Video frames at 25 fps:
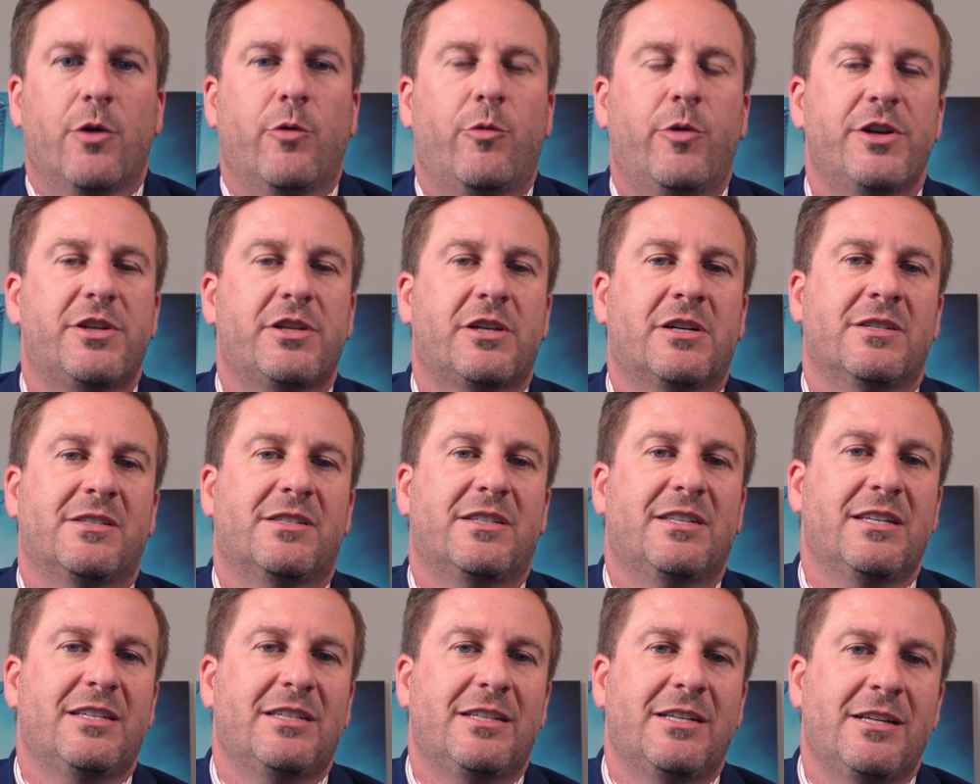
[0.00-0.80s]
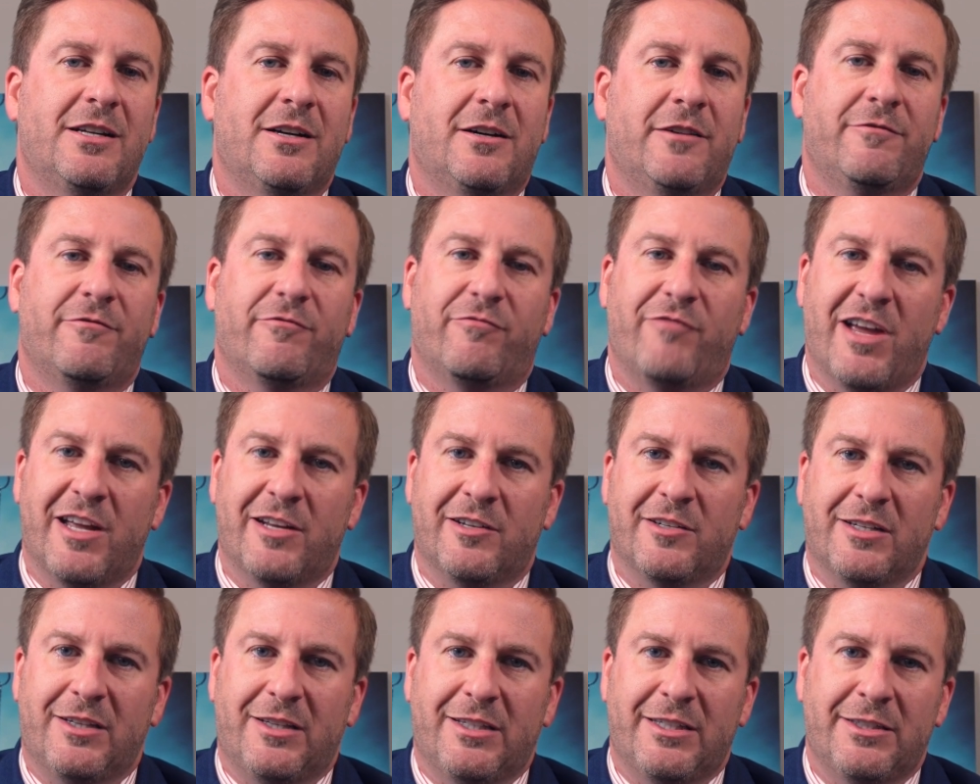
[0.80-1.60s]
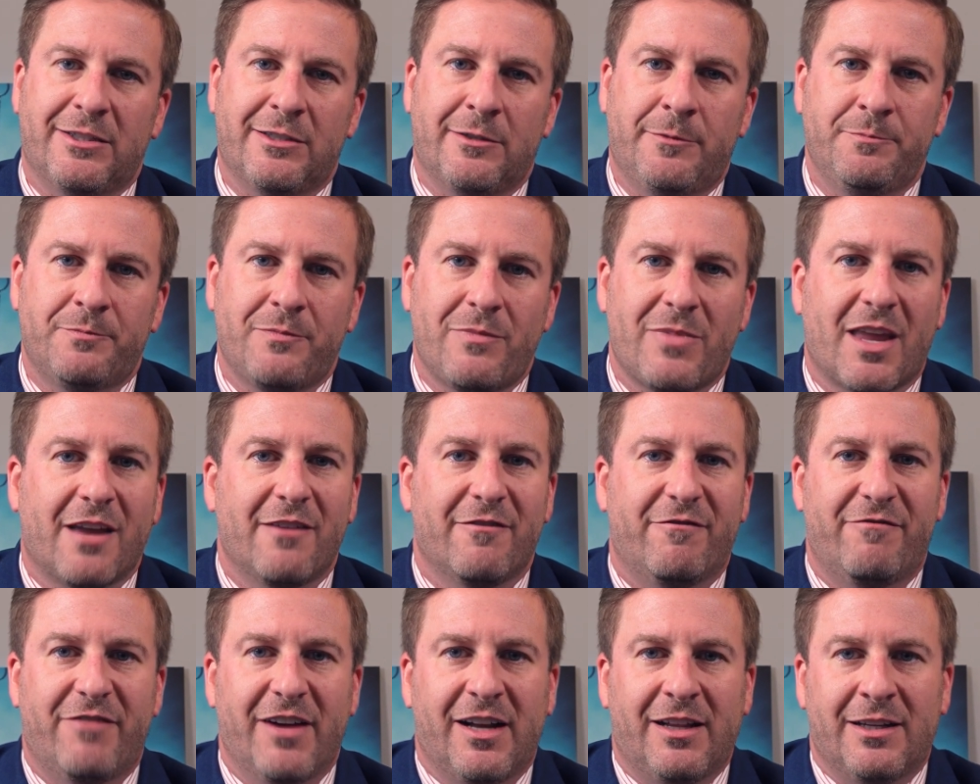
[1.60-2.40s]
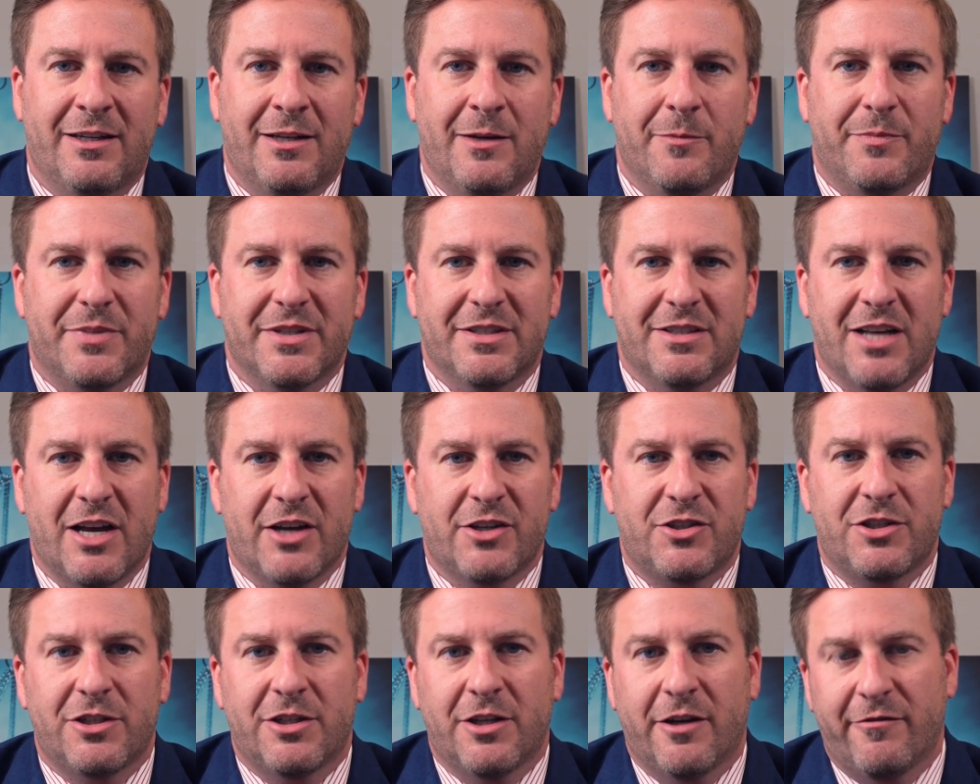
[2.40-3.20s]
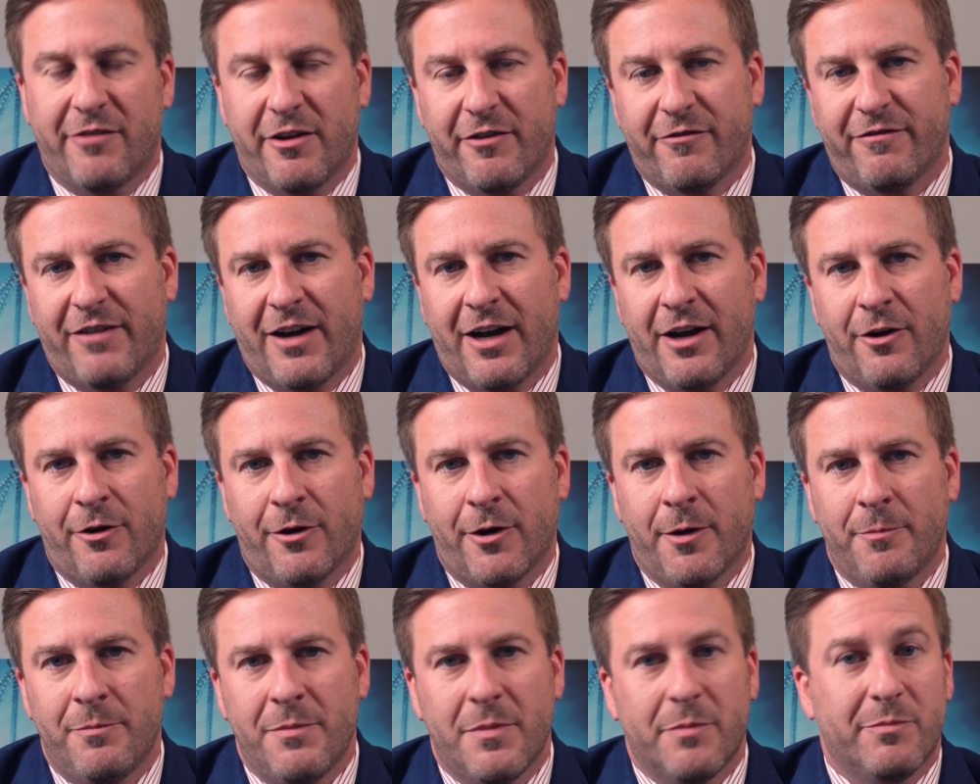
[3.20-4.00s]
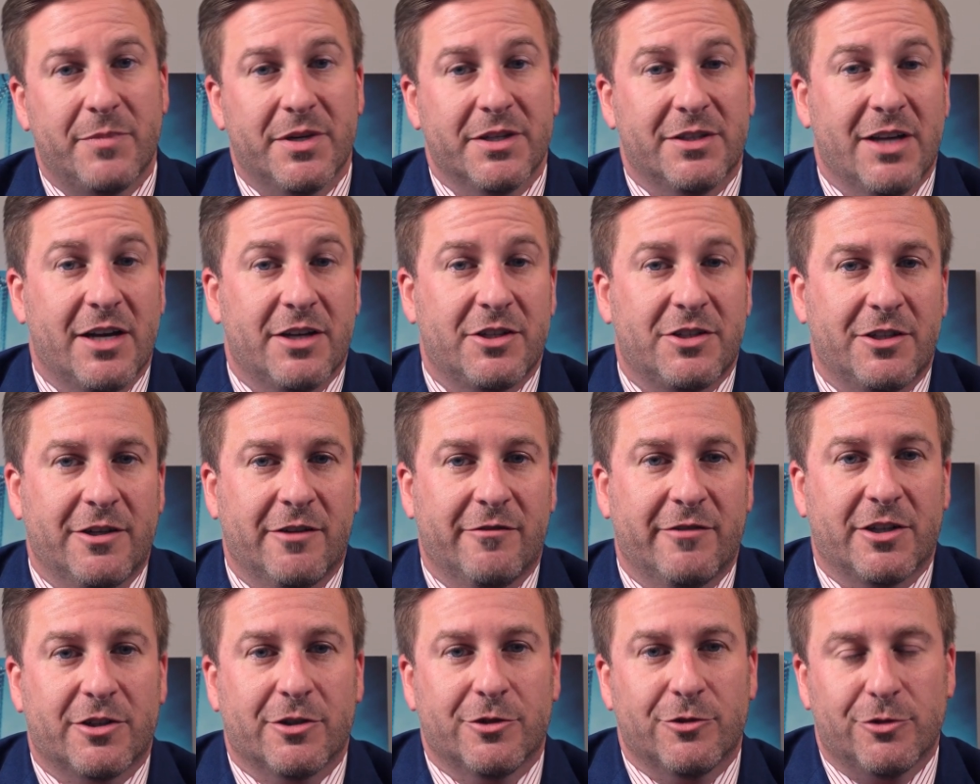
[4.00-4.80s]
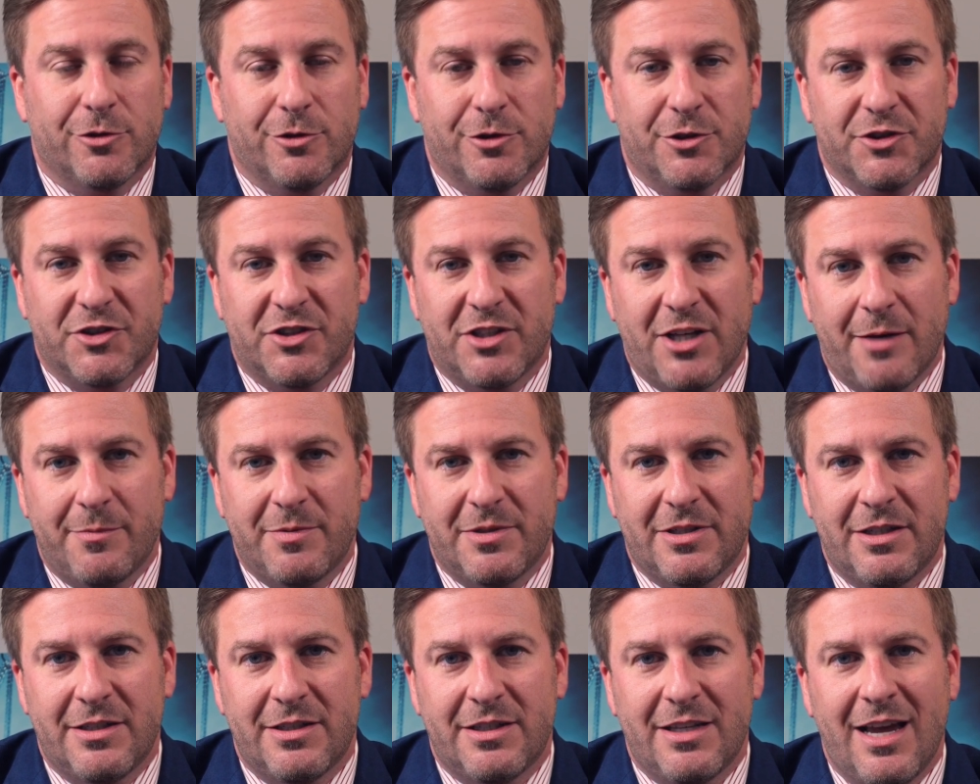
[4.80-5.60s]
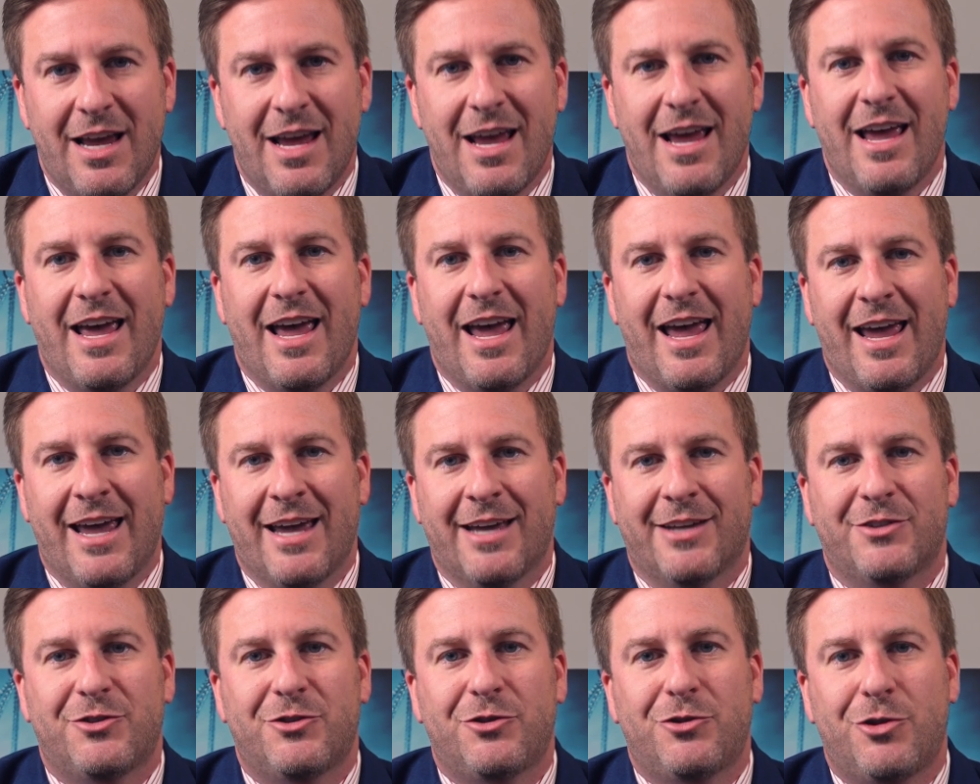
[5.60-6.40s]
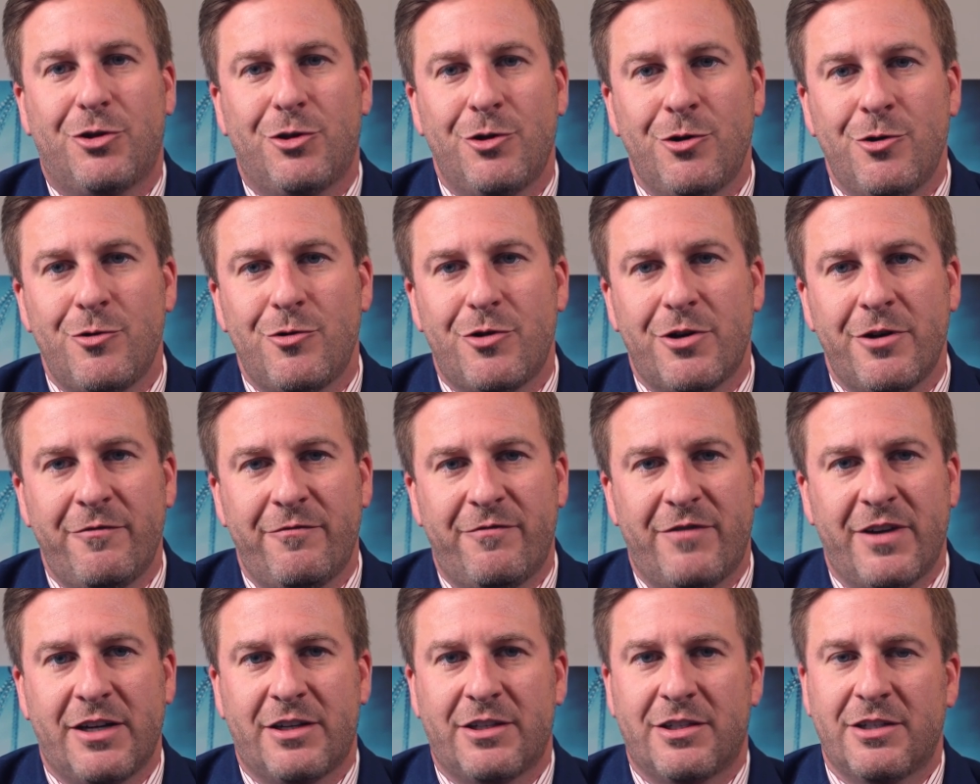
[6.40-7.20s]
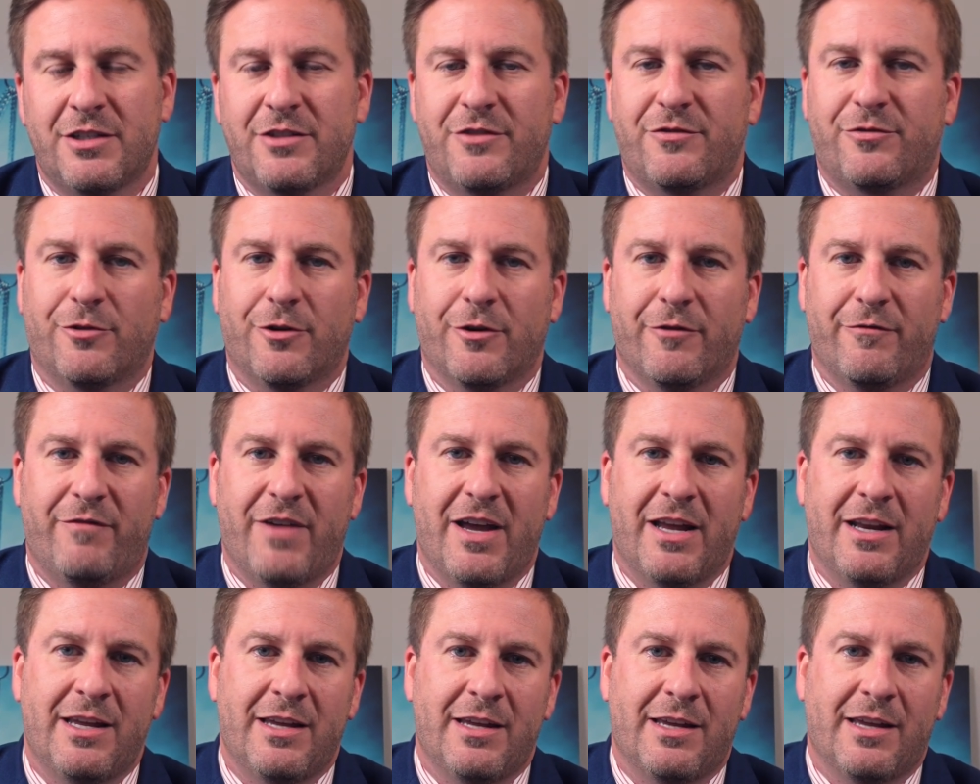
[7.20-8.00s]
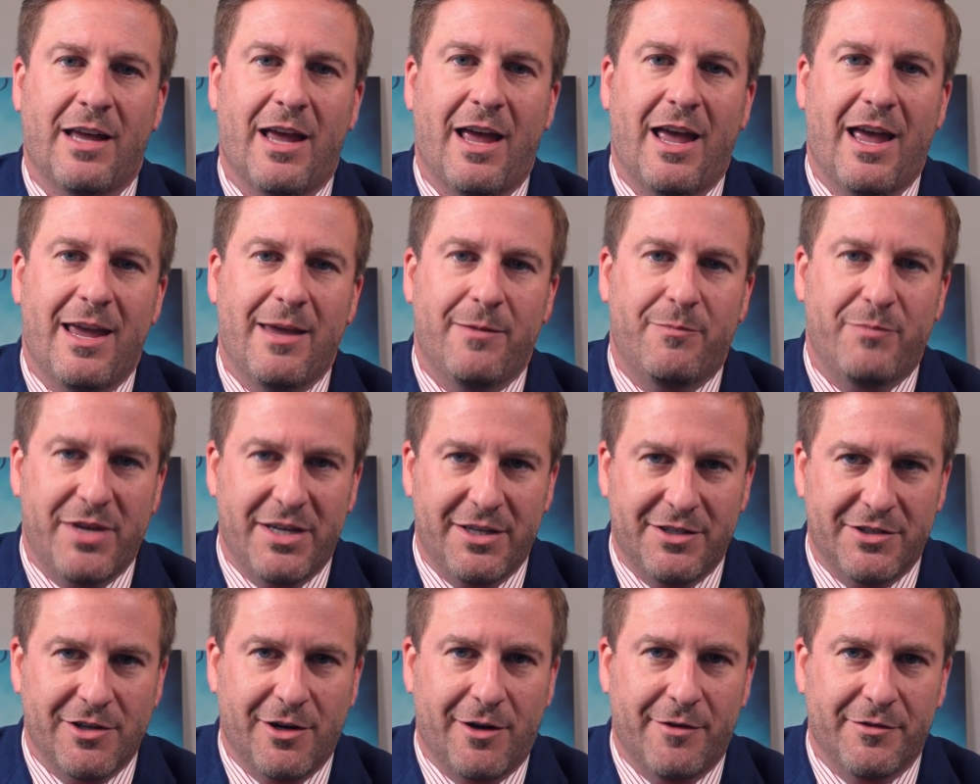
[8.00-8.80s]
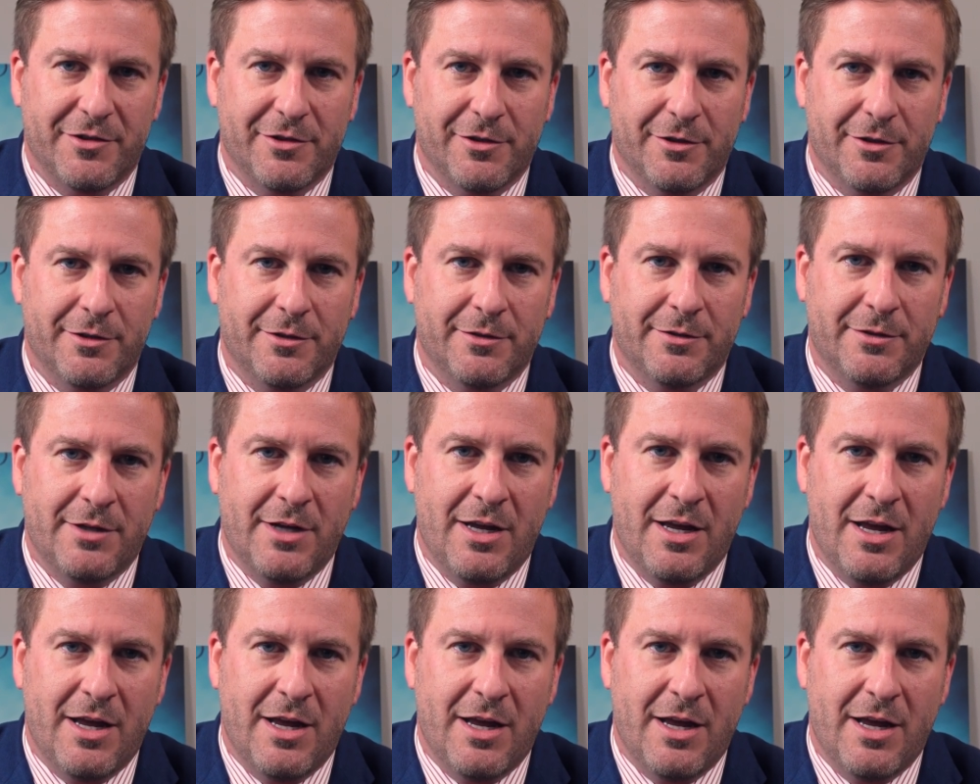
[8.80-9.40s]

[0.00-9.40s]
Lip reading: which consisted of vandalism, felon in possession of a firearm, possession of a controlled substance, and 2 convictions for evading a peace officer.